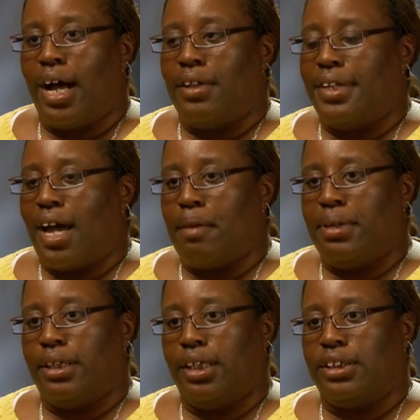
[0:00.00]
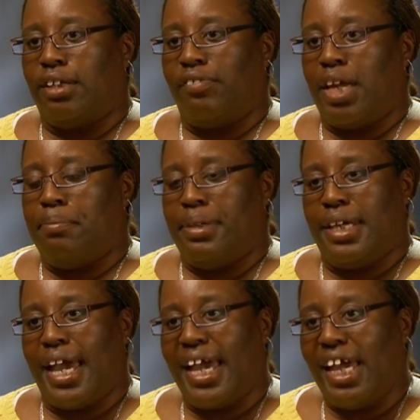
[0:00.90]
not because of a
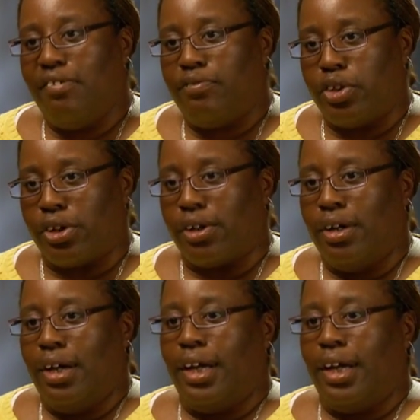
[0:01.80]
behavior.